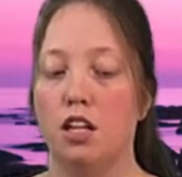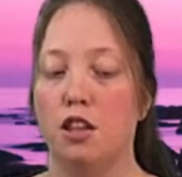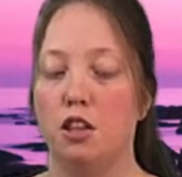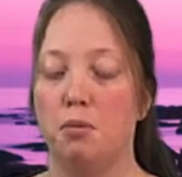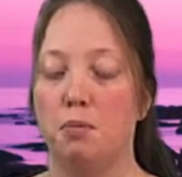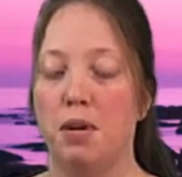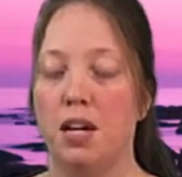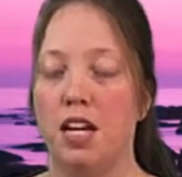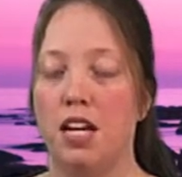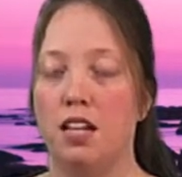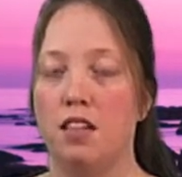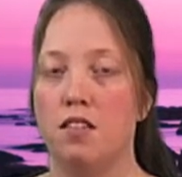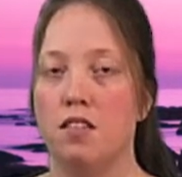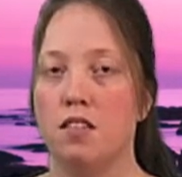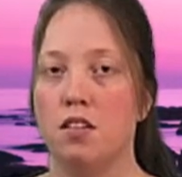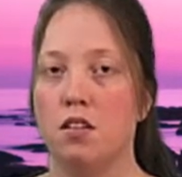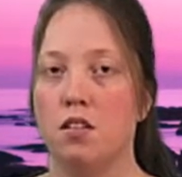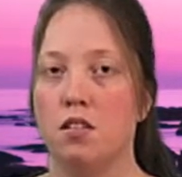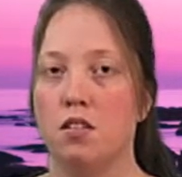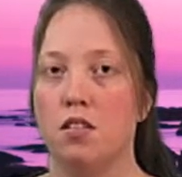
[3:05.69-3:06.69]
and the pain
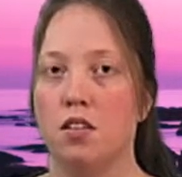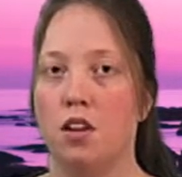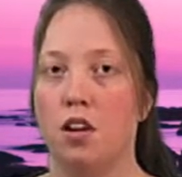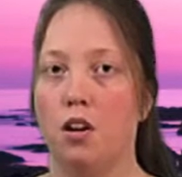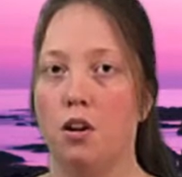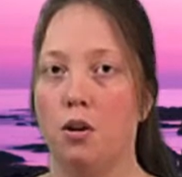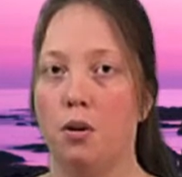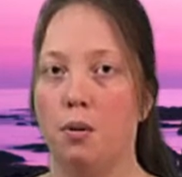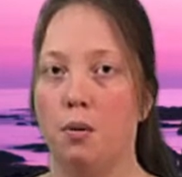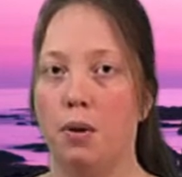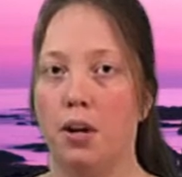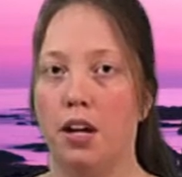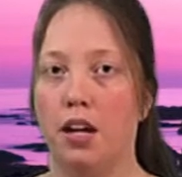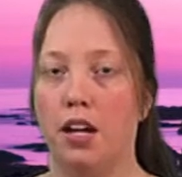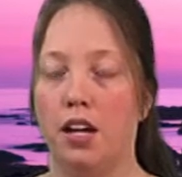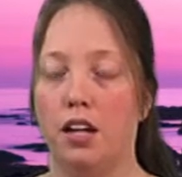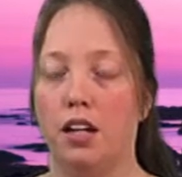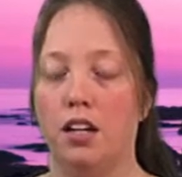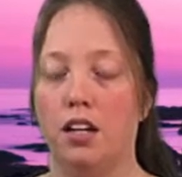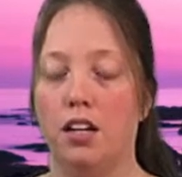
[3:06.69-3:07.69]
starts to go
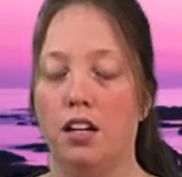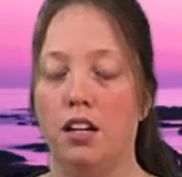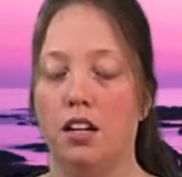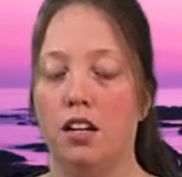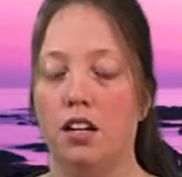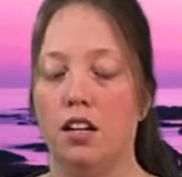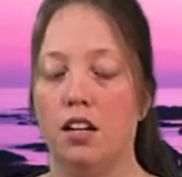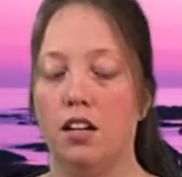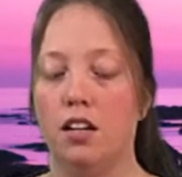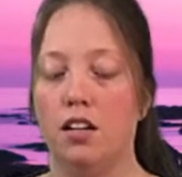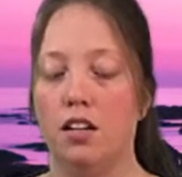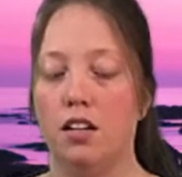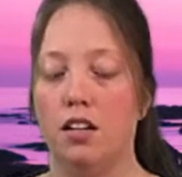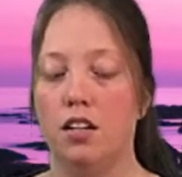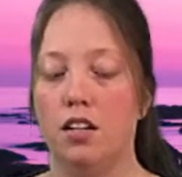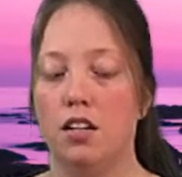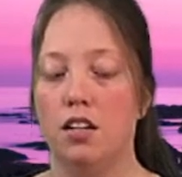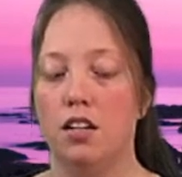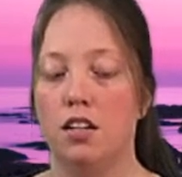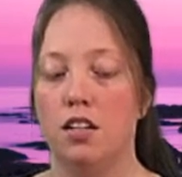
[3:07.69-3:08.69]
away.
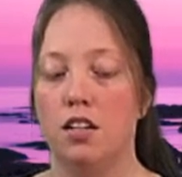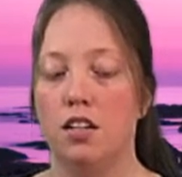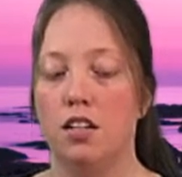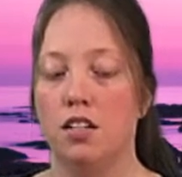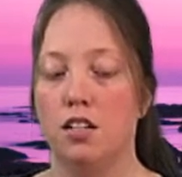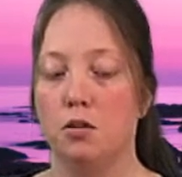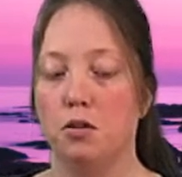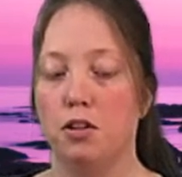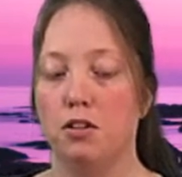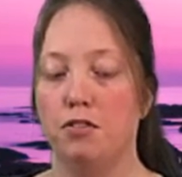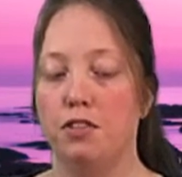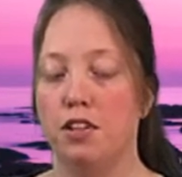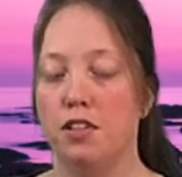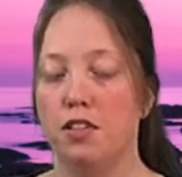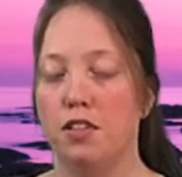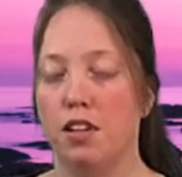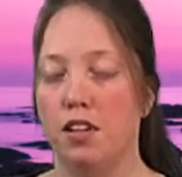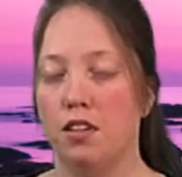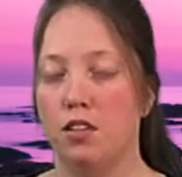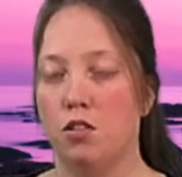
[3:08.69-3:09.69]
So when it
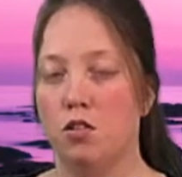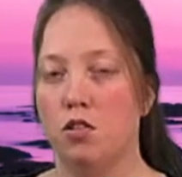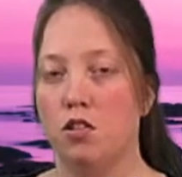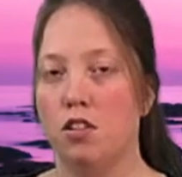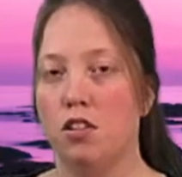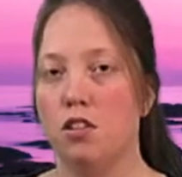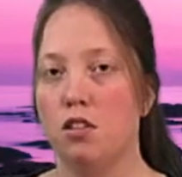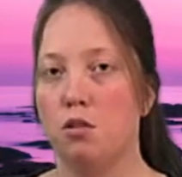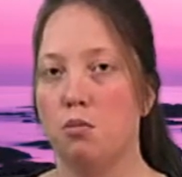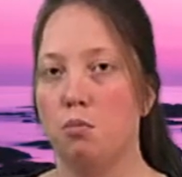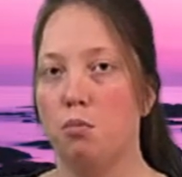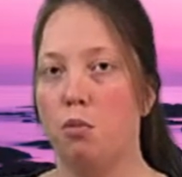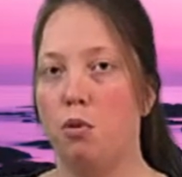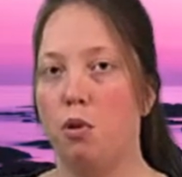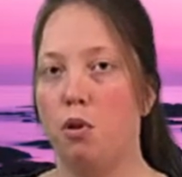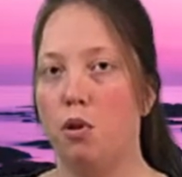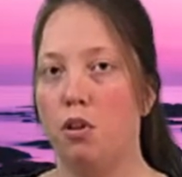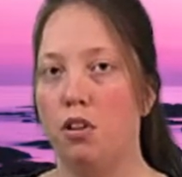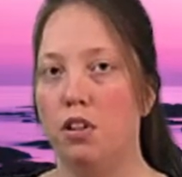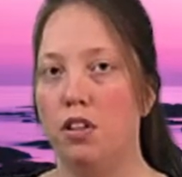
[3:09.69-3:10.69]
feels like there's just a
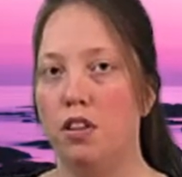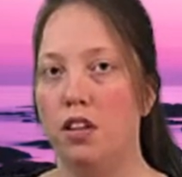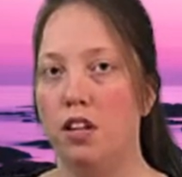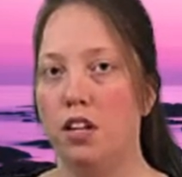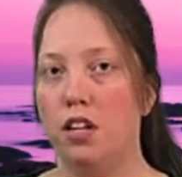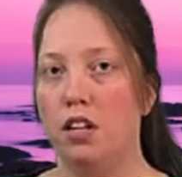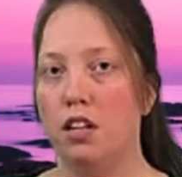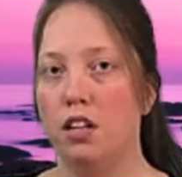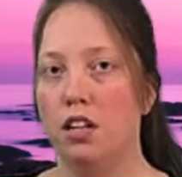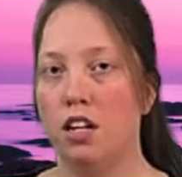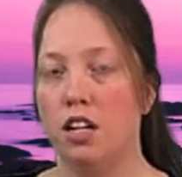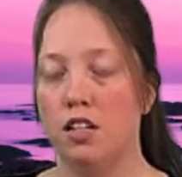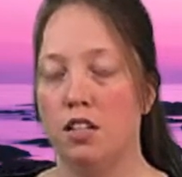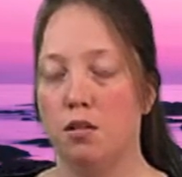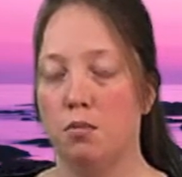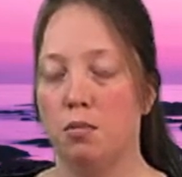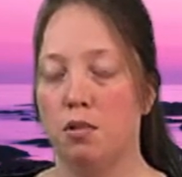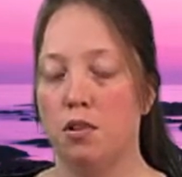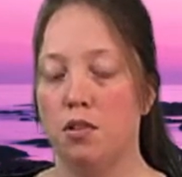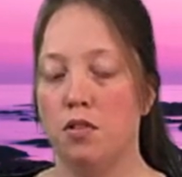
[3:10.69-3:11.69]
ball in there
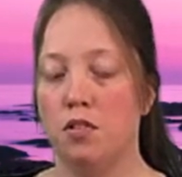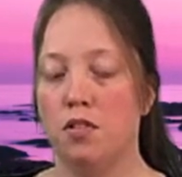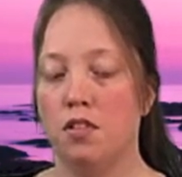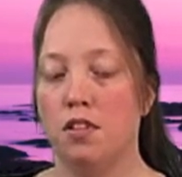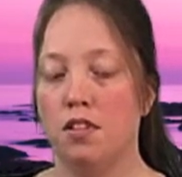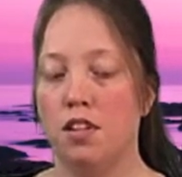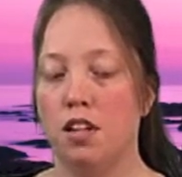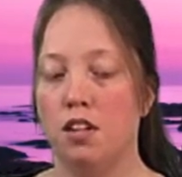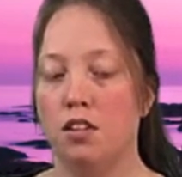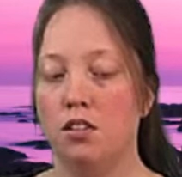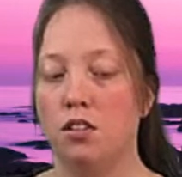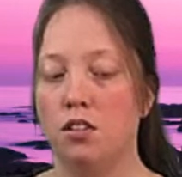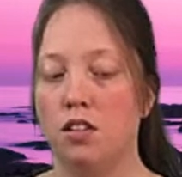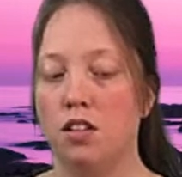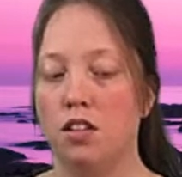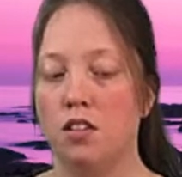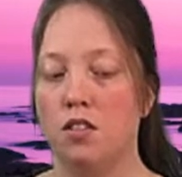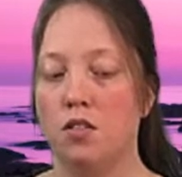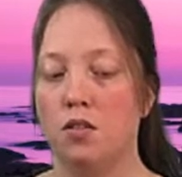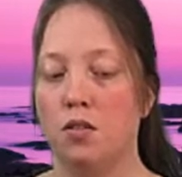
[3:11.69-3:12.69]
as opposed to
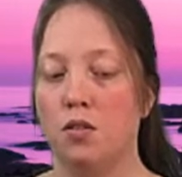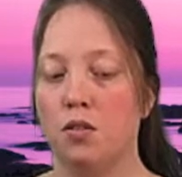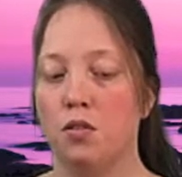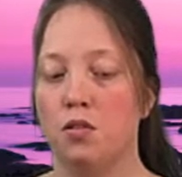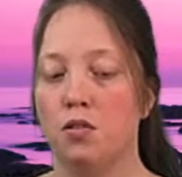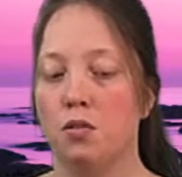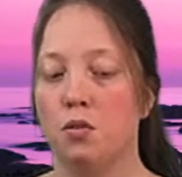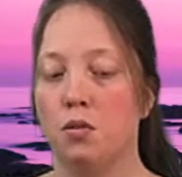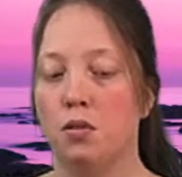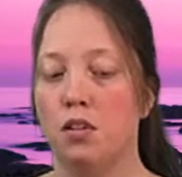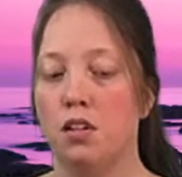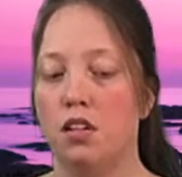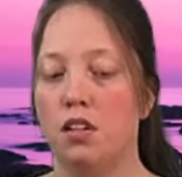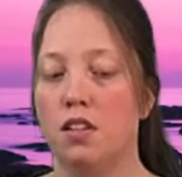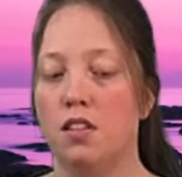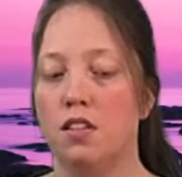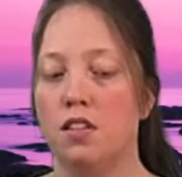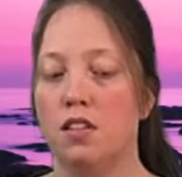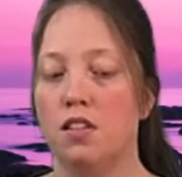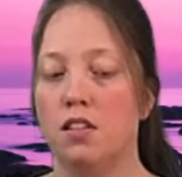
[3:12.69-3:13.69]
tenderness or
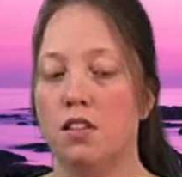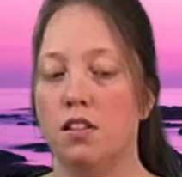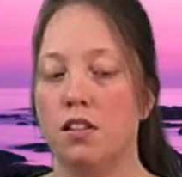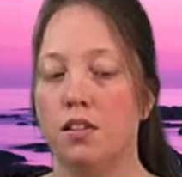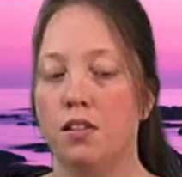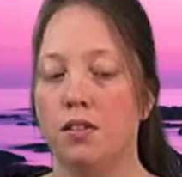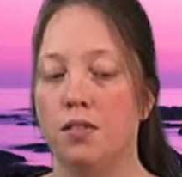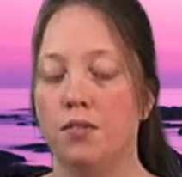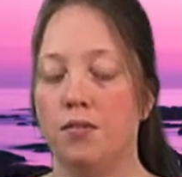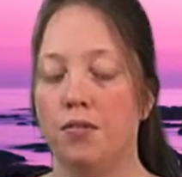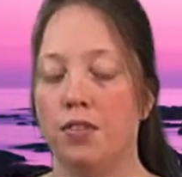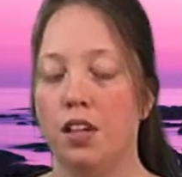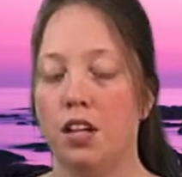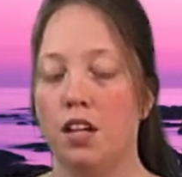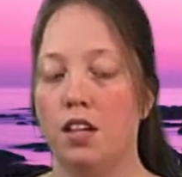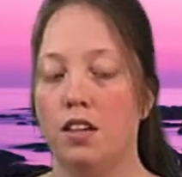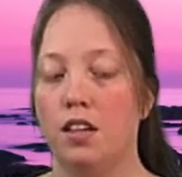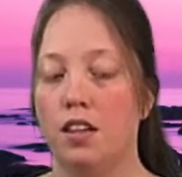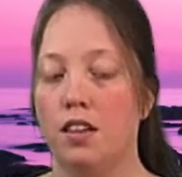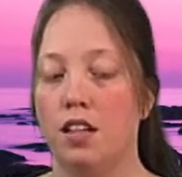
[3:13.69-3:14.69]
soreness,
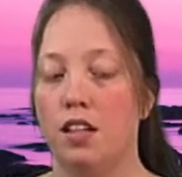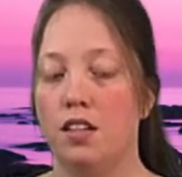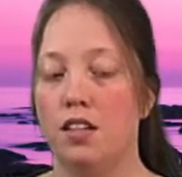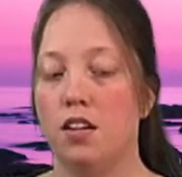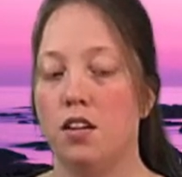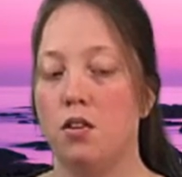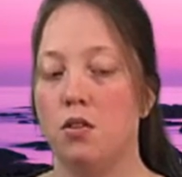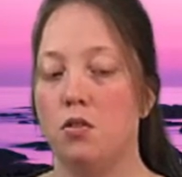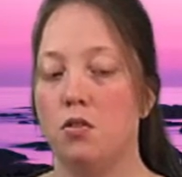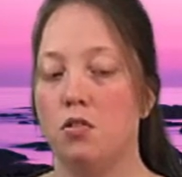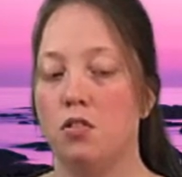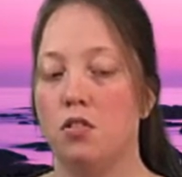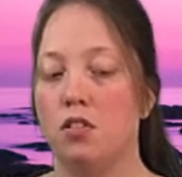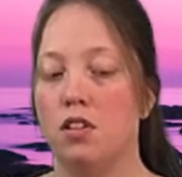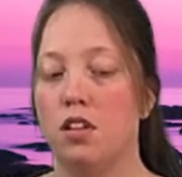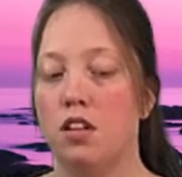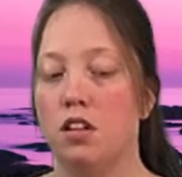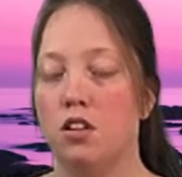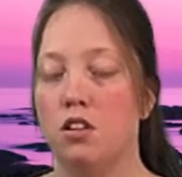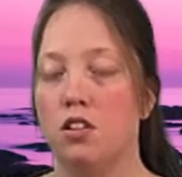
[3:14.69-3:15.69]
then that tells you
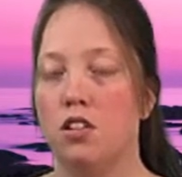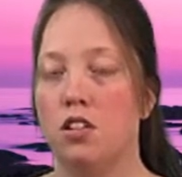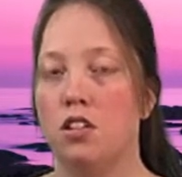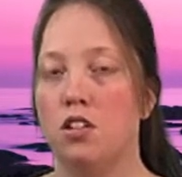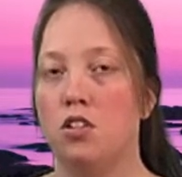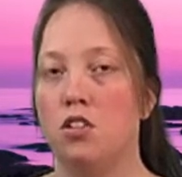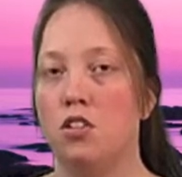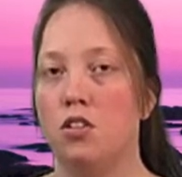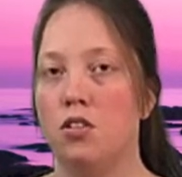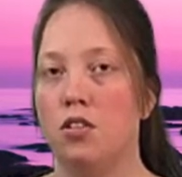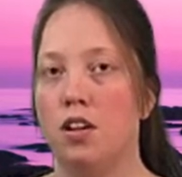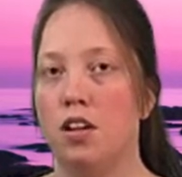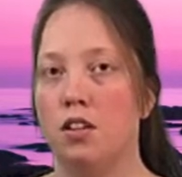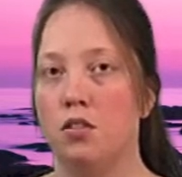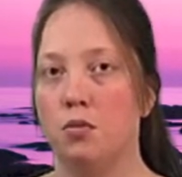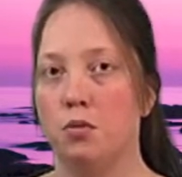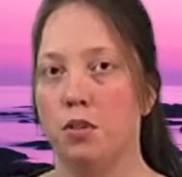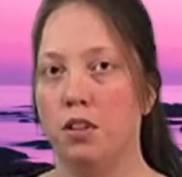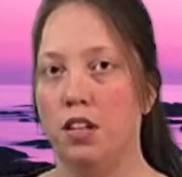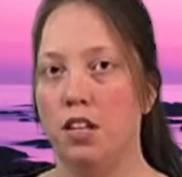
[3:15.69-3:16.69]
that your tissue
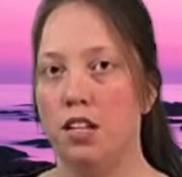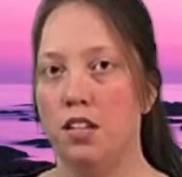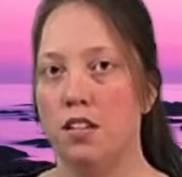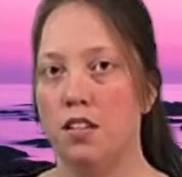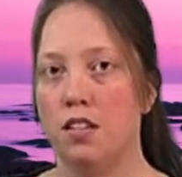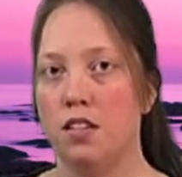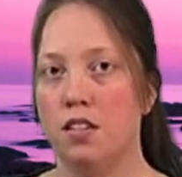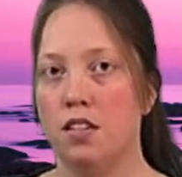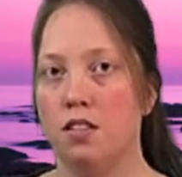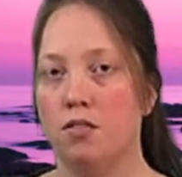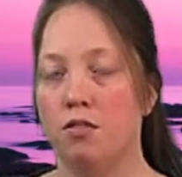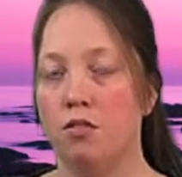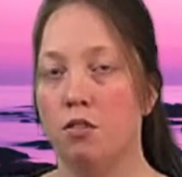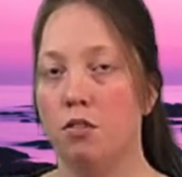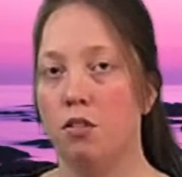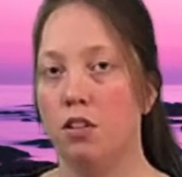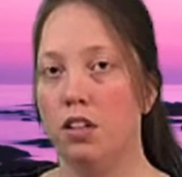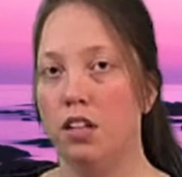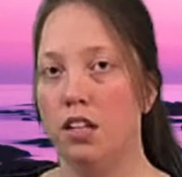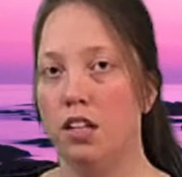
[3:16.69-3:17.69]
has released
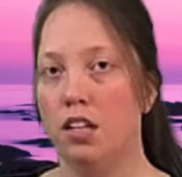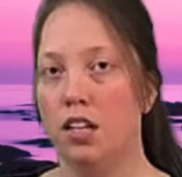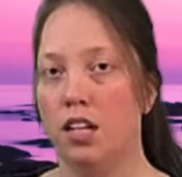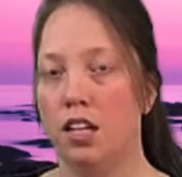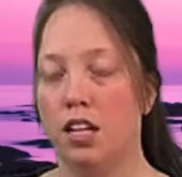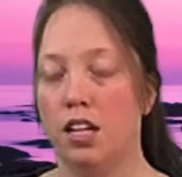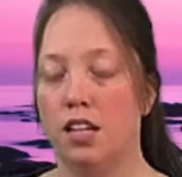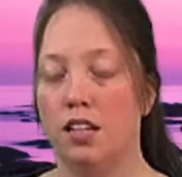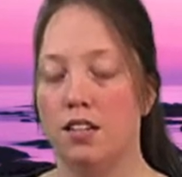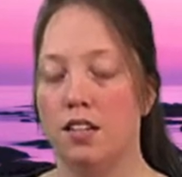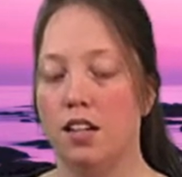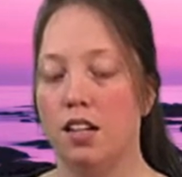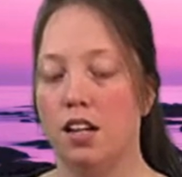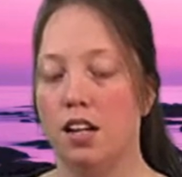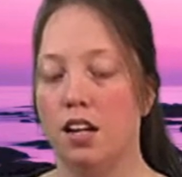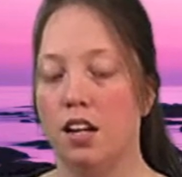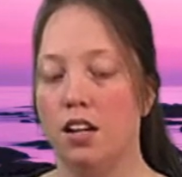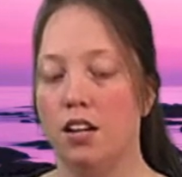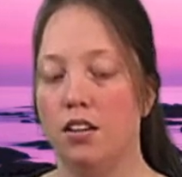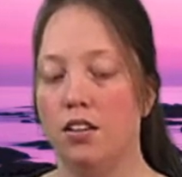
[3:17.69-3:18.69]
fully and has
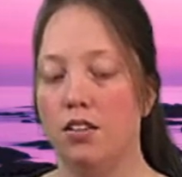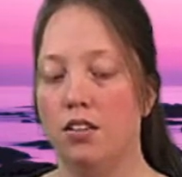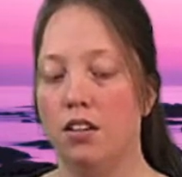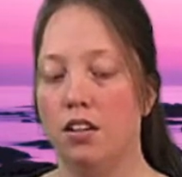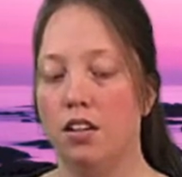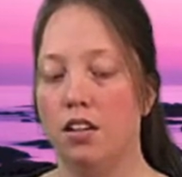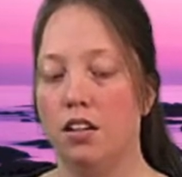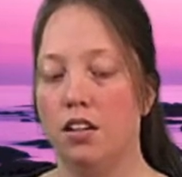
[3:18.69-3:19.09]
let go,